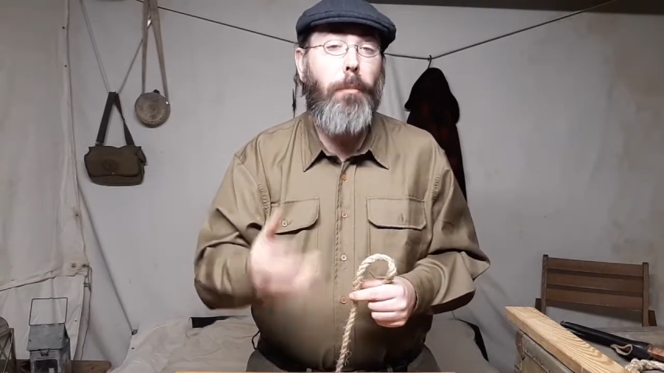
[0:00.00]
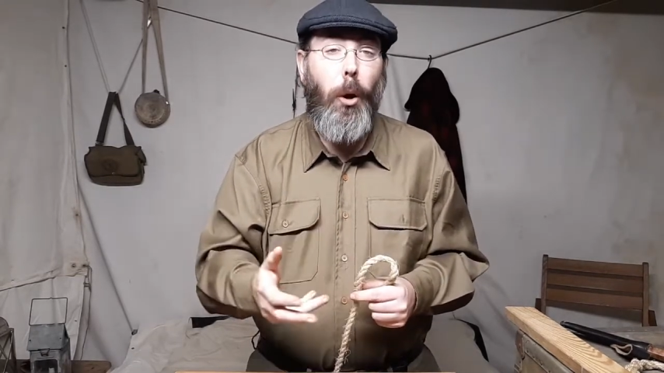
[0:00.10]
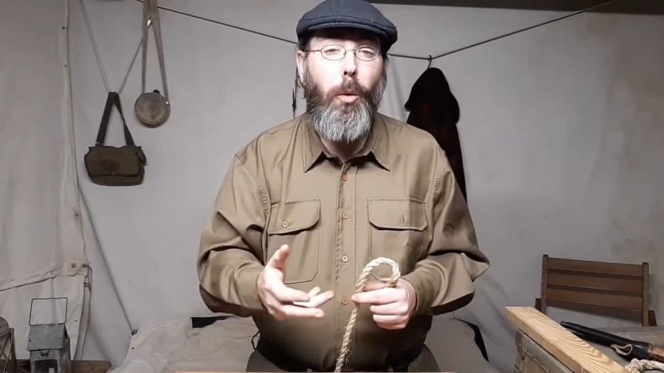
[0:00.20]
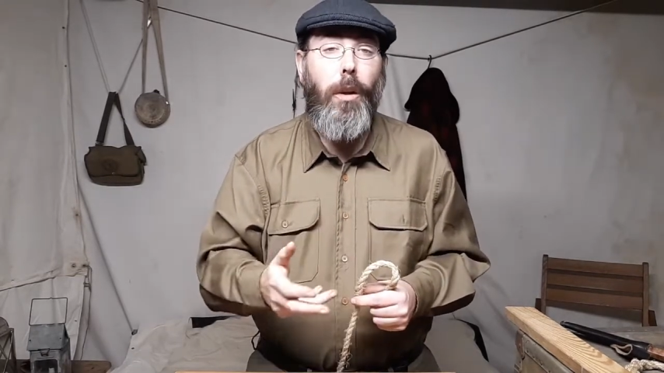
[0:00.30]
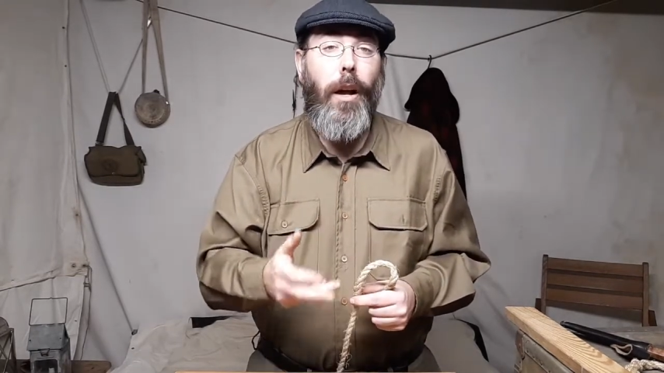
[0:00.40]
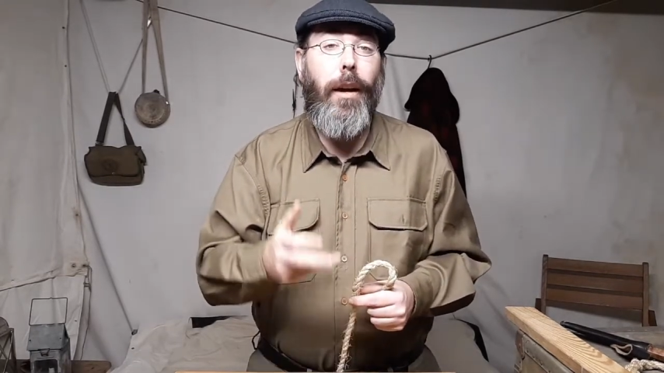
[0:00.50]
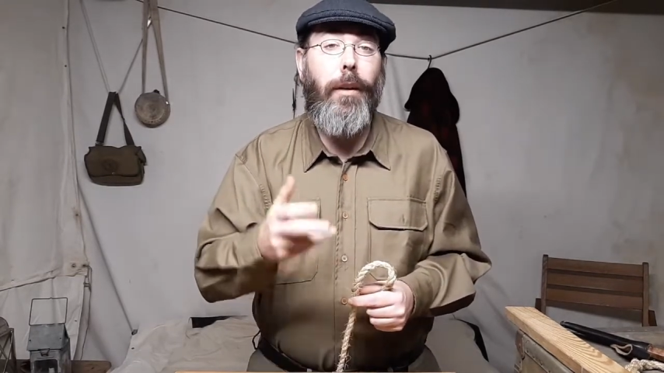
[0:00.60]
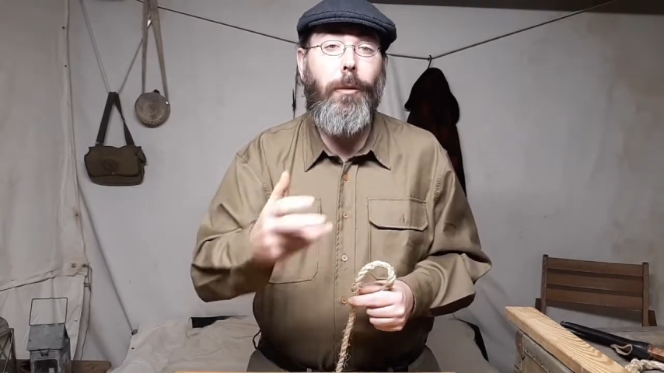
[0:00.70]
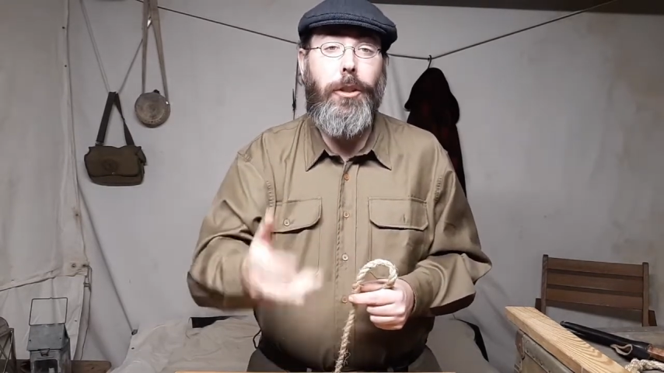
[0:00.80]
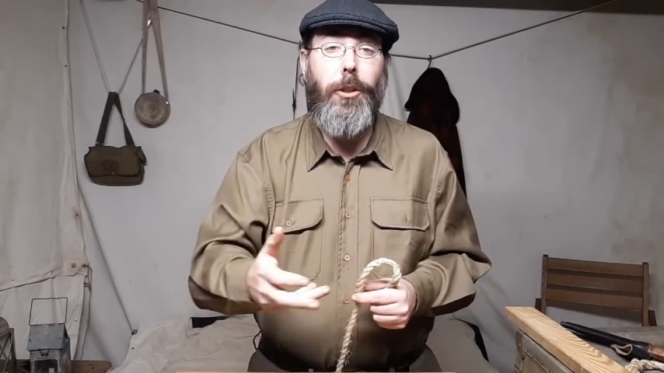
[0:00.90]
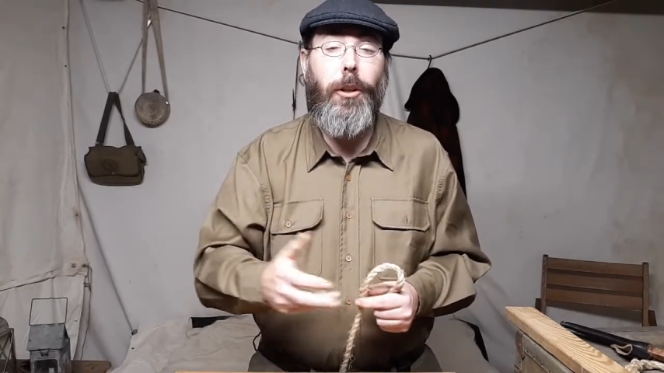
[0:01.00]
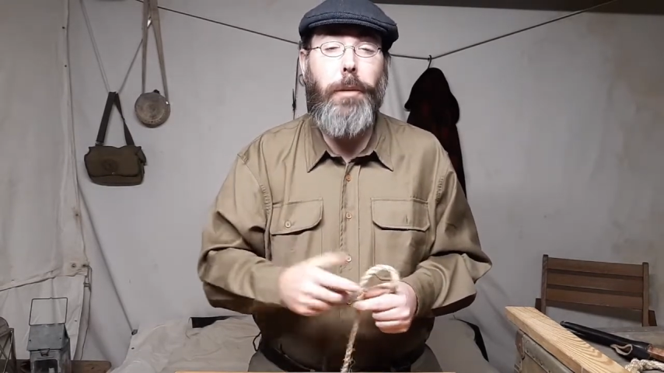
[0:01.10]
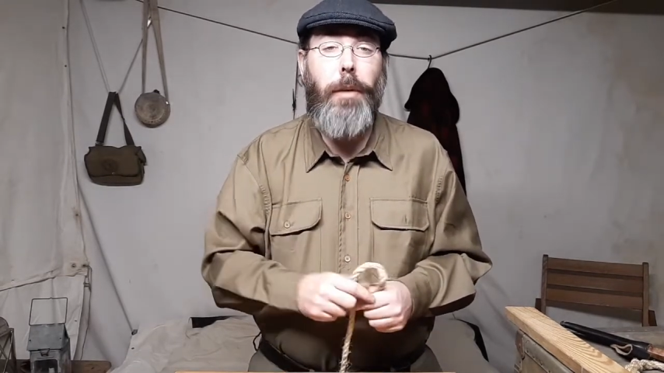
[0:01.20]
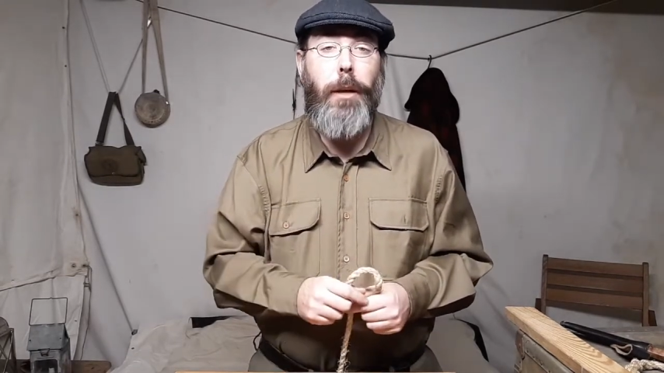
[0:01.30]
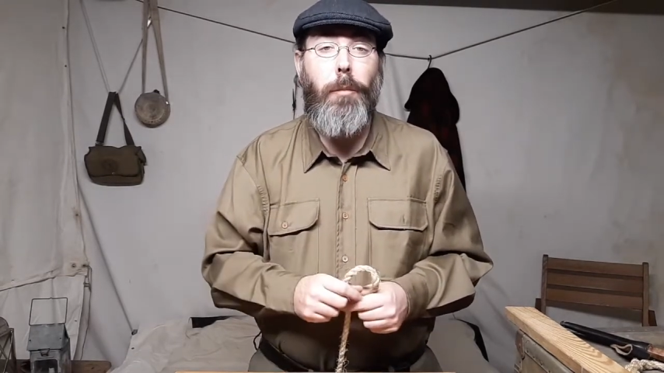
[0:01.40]
bowline would certainly
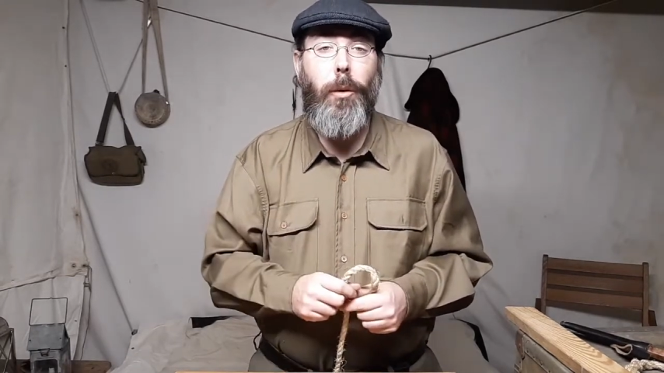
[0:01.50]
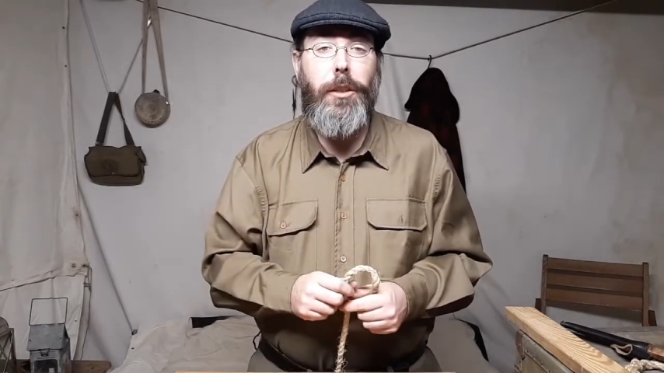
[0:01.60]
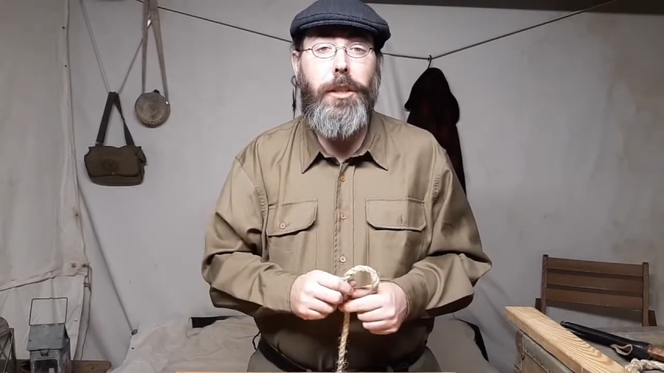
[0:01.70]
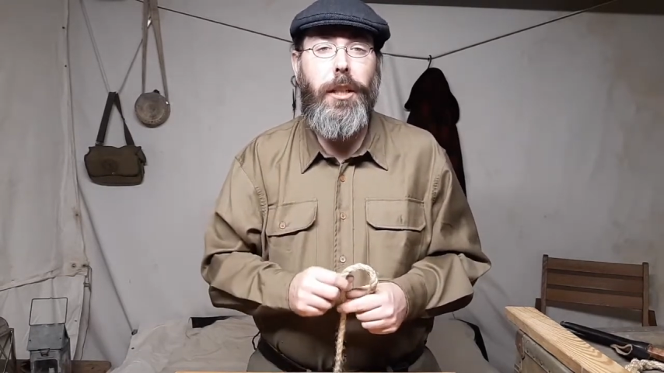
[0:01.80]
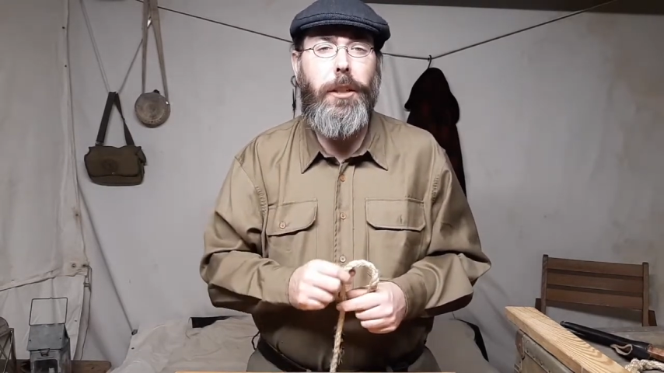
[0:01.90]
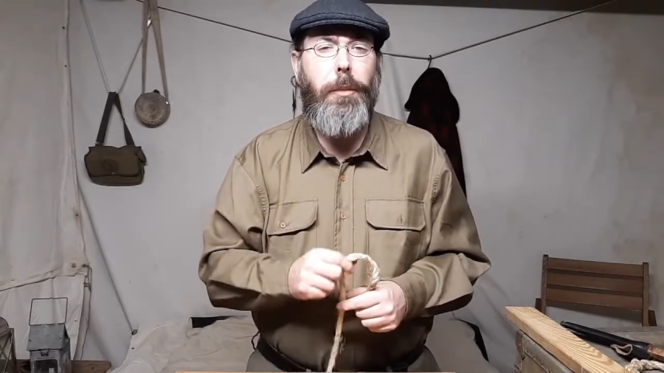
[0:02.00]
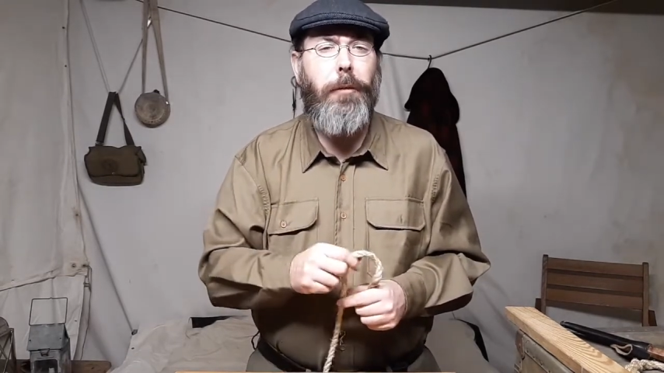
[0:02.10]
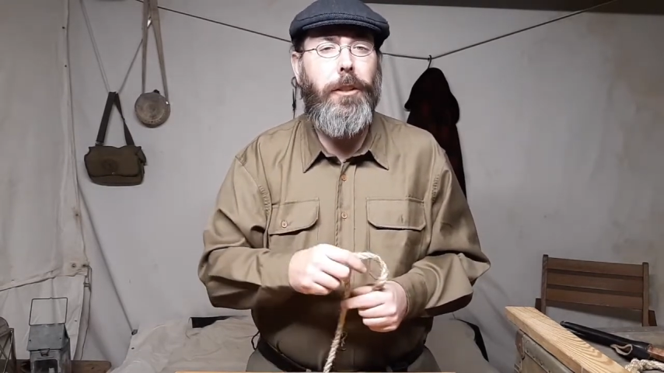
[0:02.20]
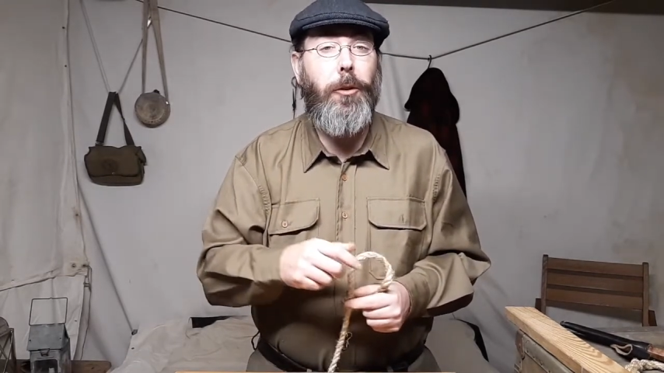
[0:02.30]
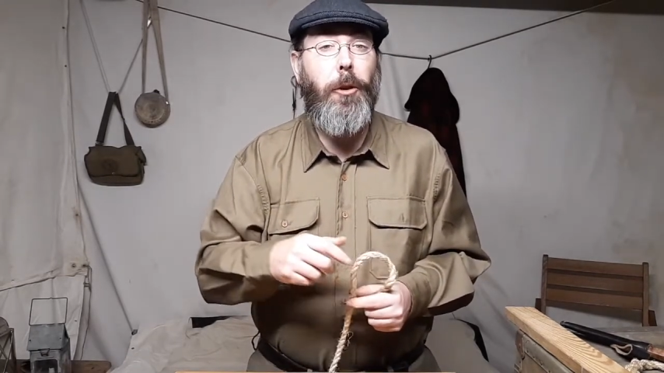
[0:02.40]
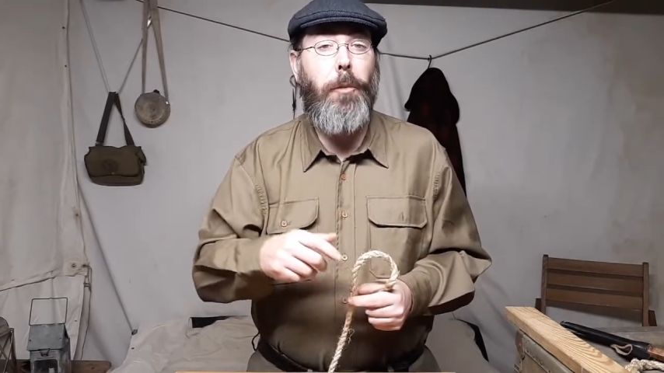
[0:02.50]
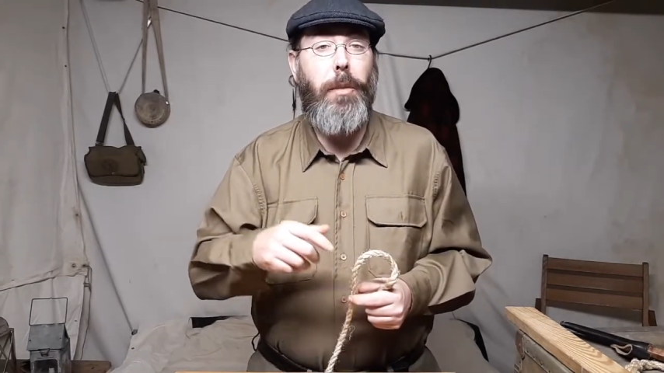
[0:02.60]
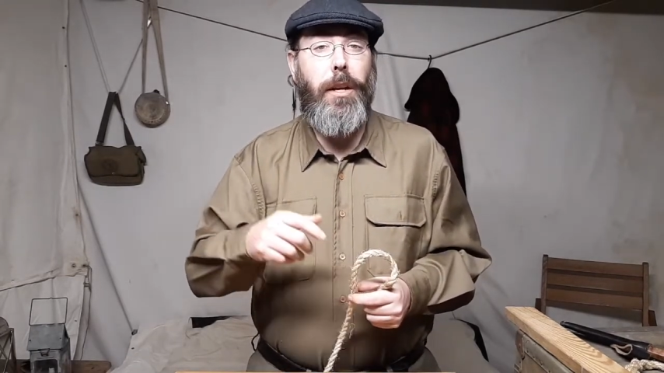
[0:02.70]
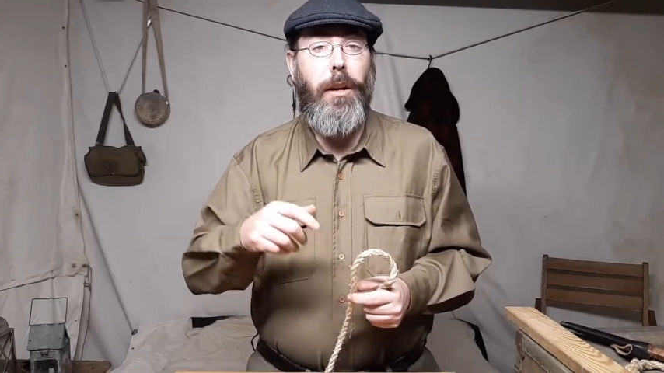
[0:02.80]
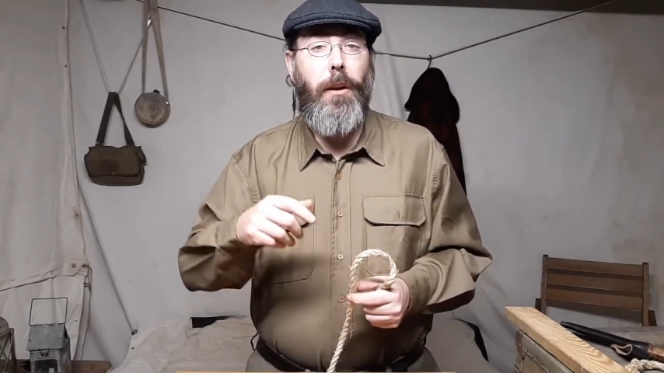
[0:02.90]
make more sense, but if it's going to
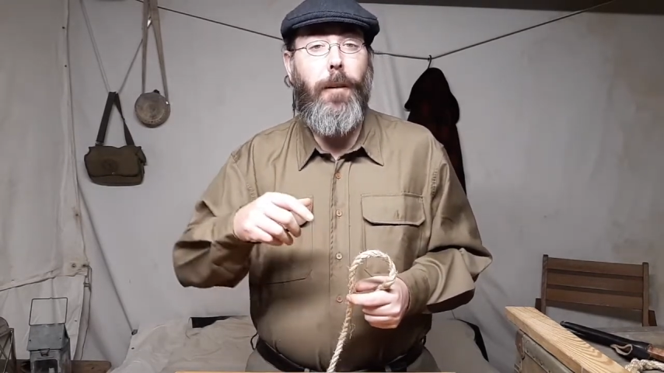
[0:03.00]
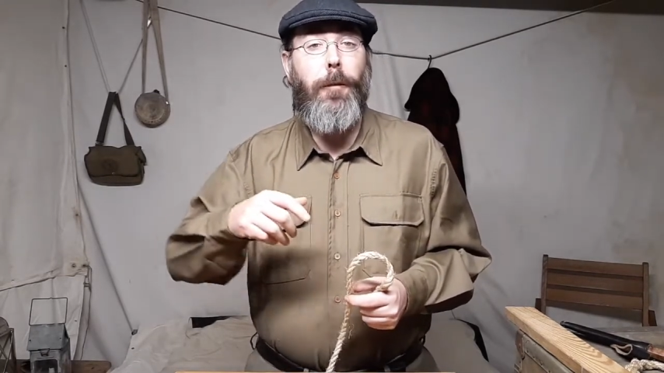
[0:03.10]
be